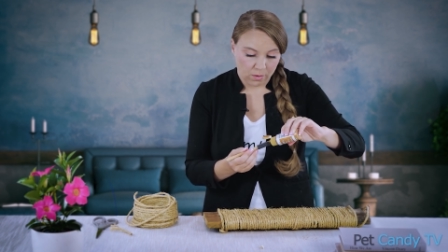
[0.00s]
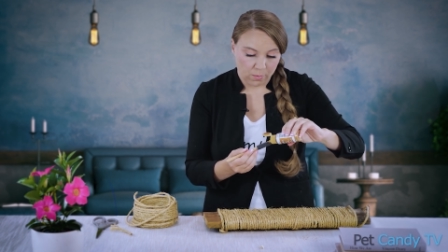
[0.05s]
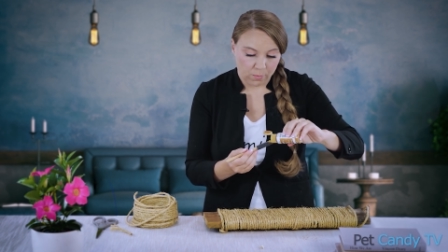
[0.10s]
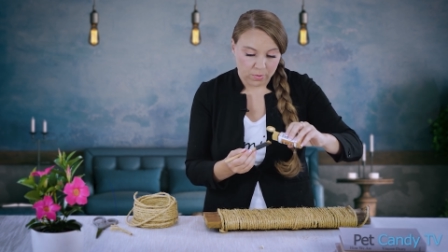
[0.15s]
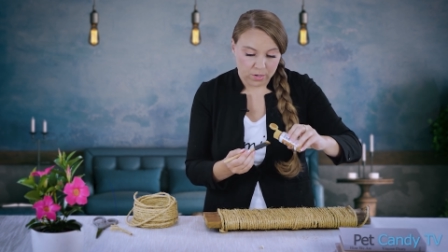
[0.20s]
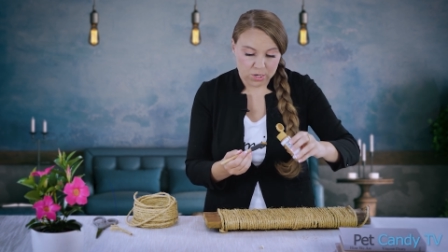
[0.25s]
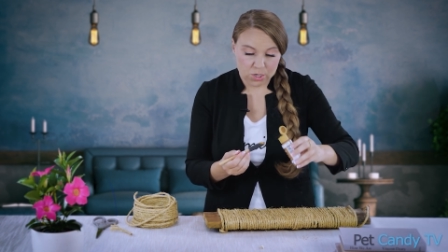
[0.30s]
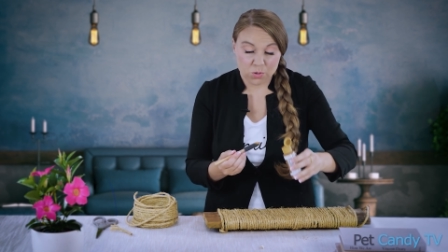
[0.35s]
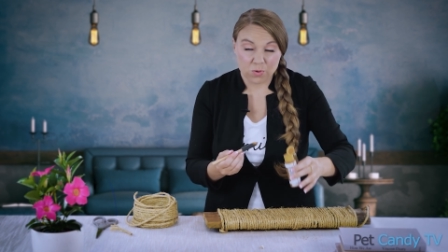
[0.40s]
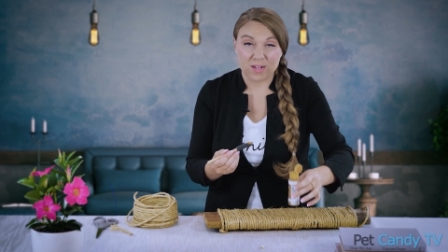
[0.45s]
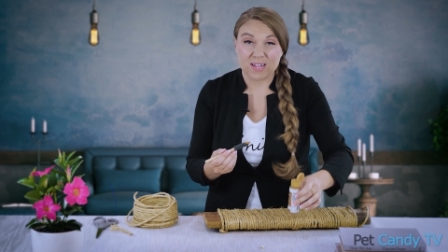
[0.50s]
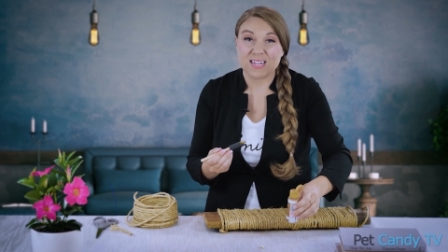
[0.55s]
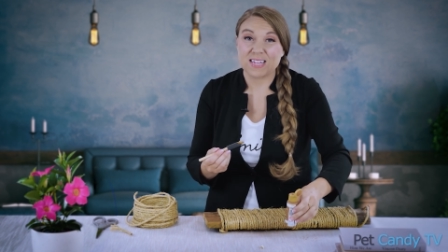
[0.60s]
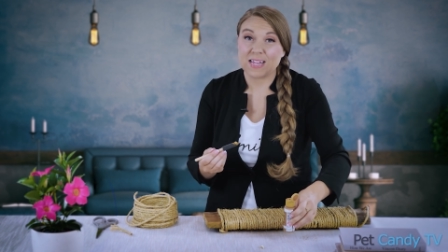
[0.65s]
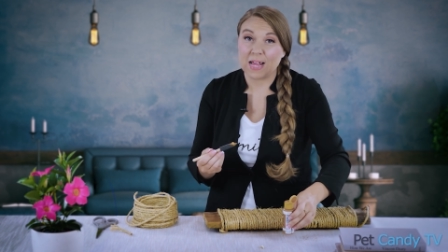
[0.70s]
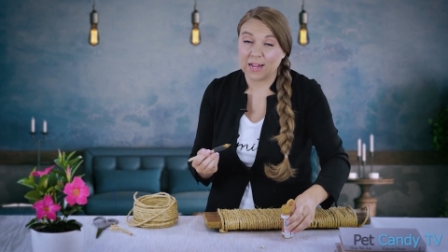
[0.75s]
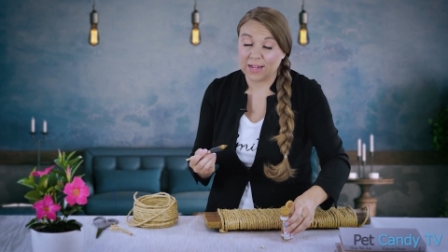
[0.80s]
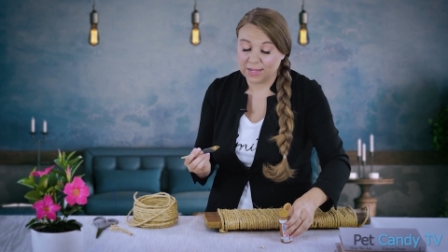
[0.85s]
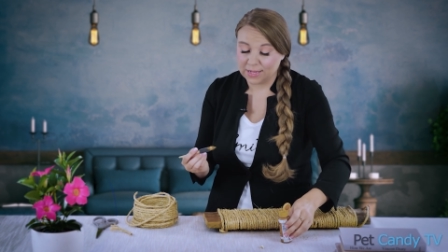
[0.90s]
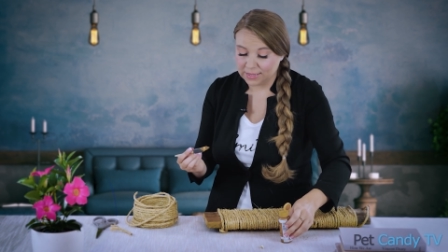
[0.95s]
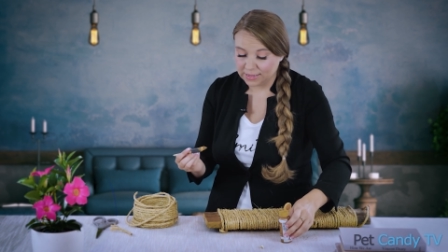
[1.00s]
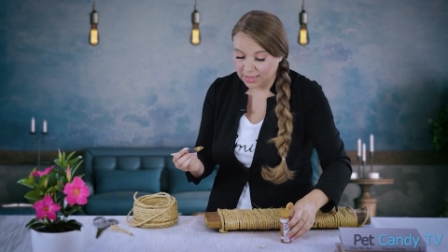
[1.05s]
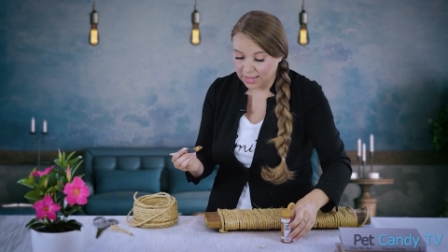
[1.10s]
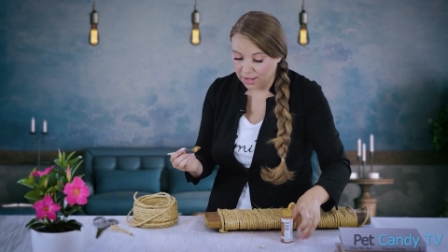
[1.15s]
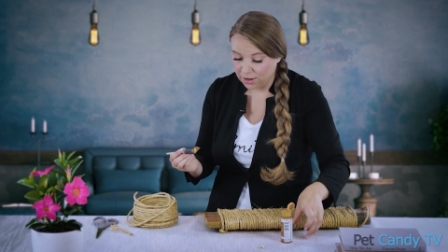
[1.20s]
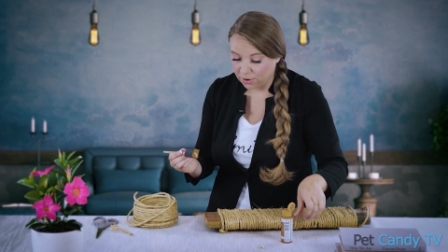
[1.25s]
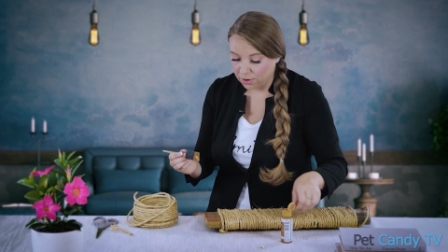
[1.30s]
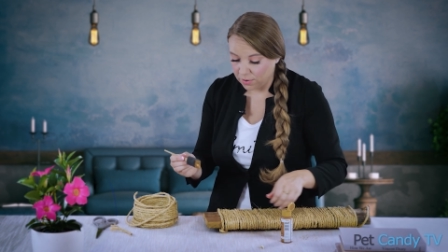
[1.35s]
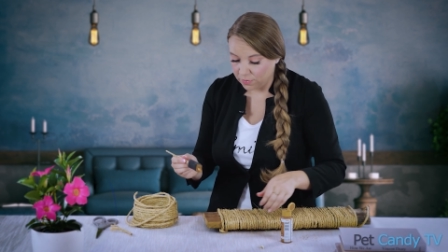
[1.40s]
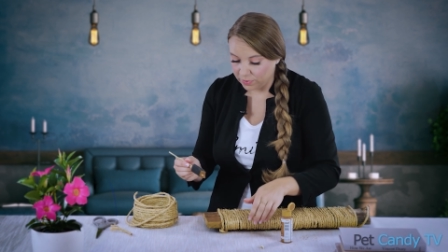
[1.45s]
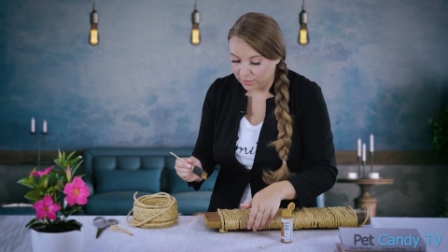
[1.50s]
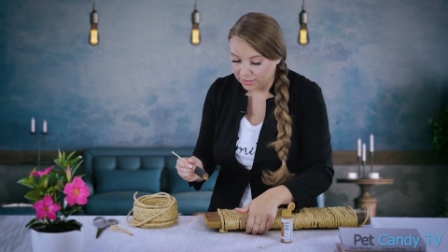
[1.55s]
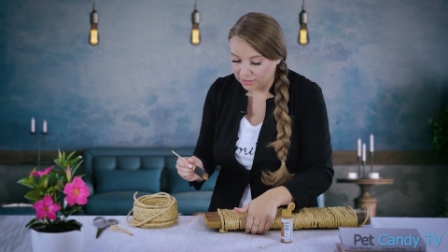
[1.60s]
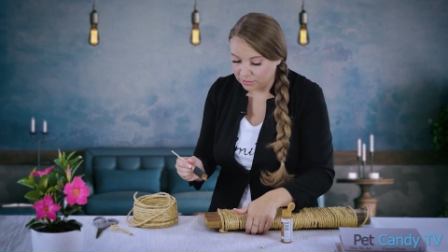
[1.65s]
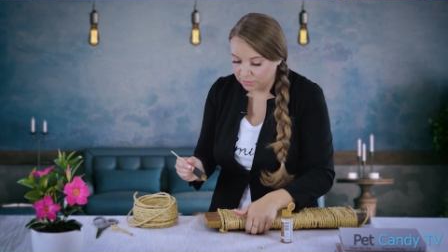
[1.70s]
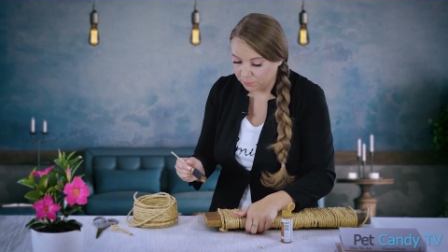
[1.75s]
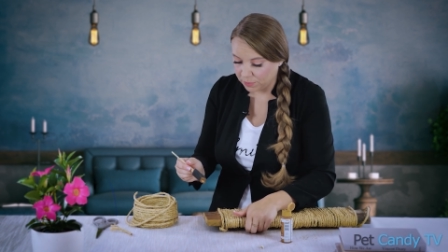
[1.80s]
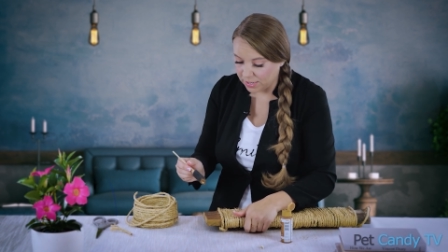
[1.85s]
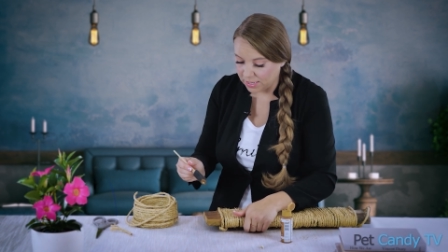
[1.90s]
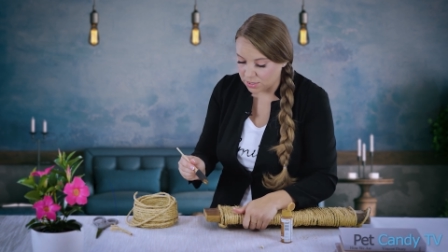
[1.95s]
I'm going to do a second layer on
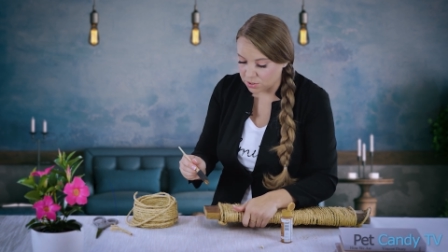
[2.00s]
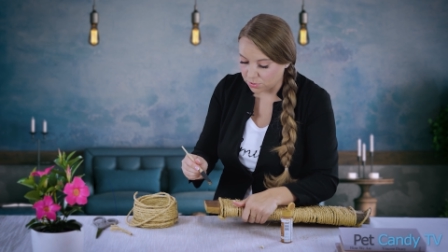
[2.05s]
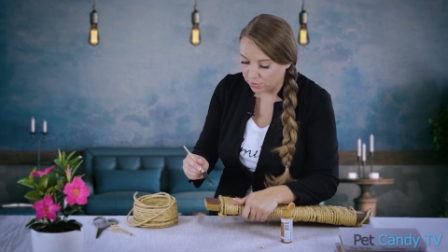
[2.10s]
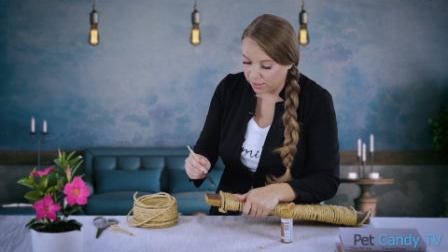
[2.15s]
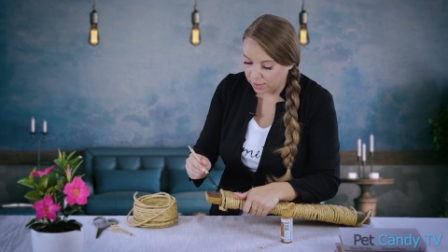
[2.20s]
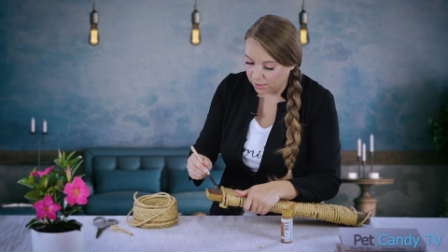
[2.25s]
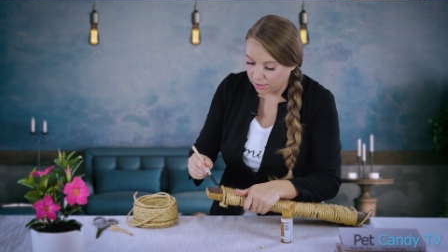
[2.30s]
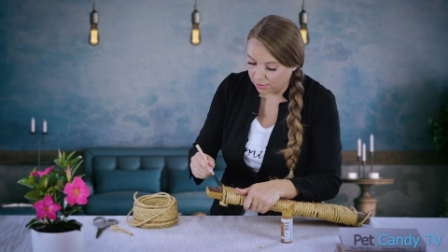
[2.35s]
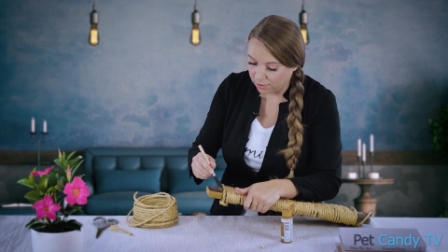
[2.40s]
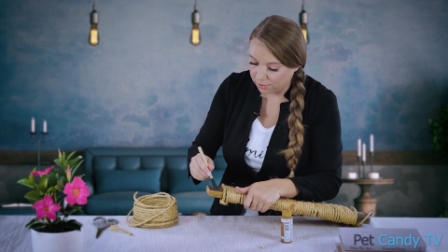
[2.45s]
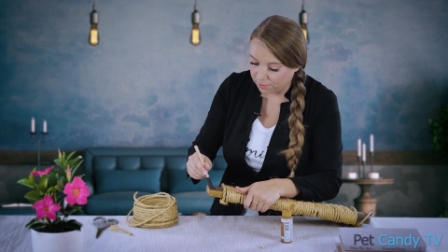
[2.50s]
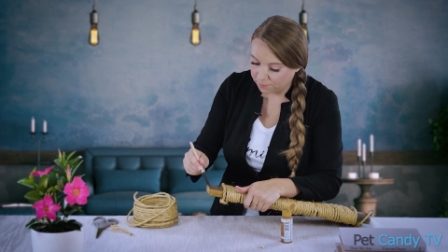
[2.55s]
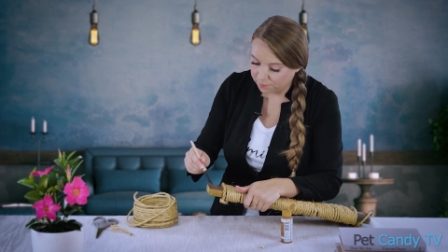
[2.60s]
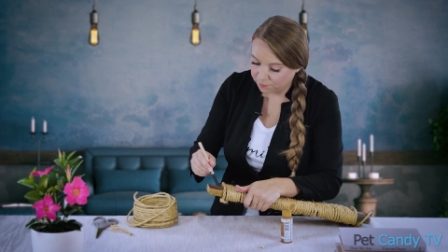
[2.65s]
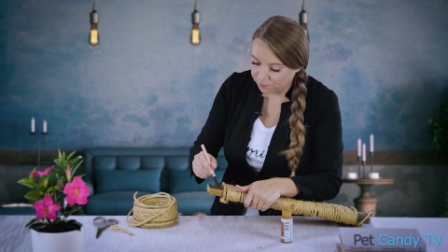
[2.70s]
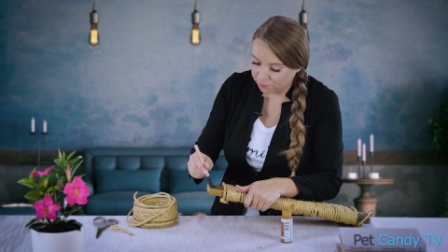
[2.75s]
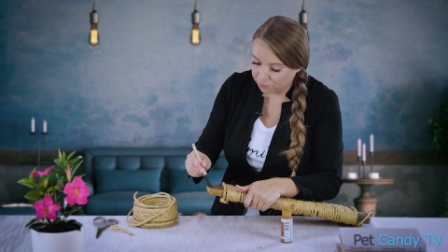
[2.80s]
this piece right here.